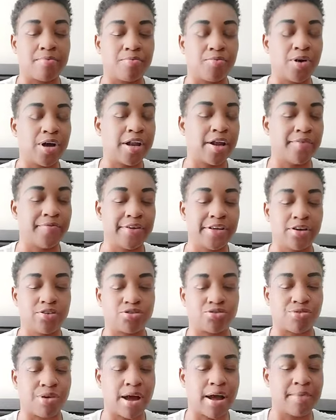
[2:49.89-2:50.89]
whatever your
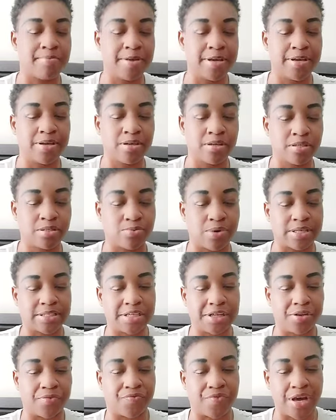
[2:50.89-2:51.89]
tribe is. I see
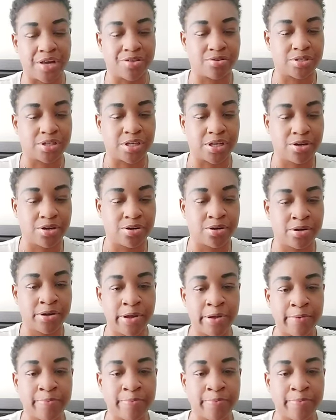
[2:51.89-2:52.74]
the feathers here.